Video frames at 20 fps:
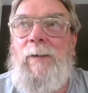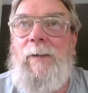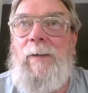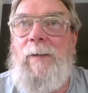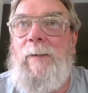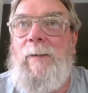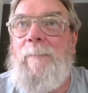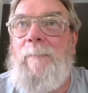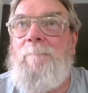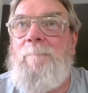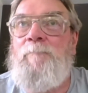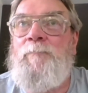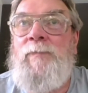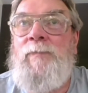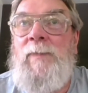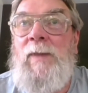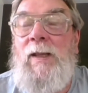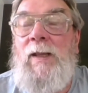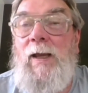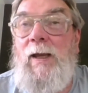And
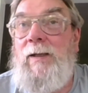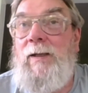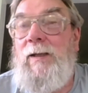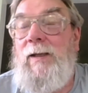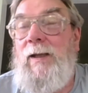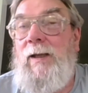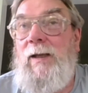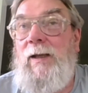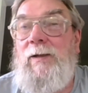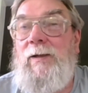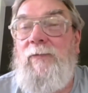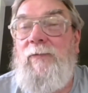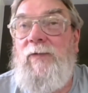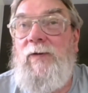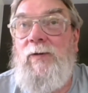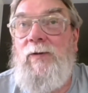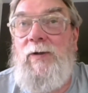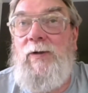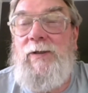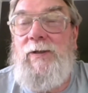if
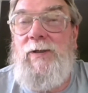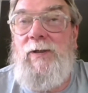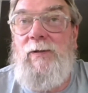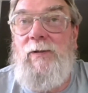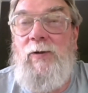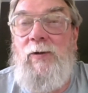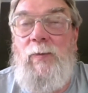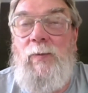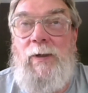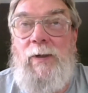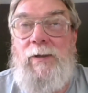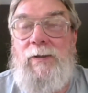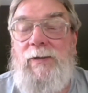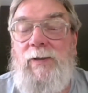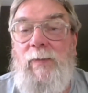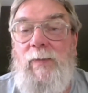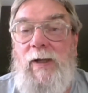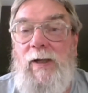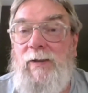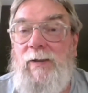you look at the lubricant
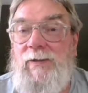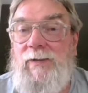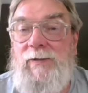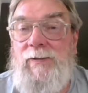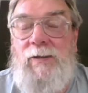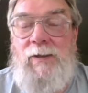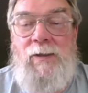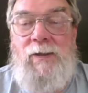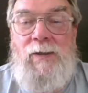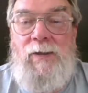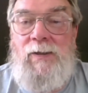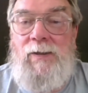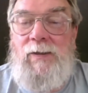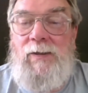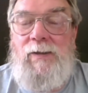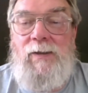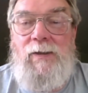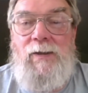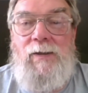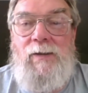demands,
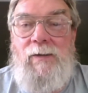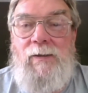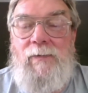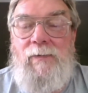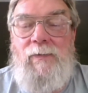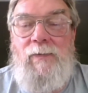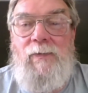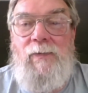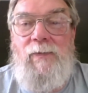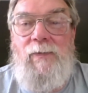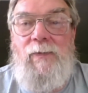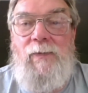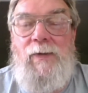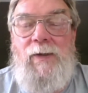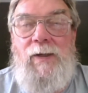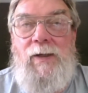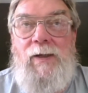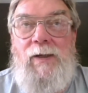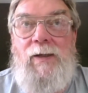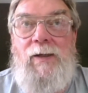
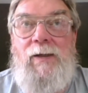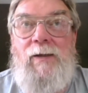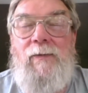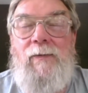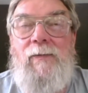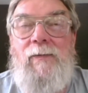you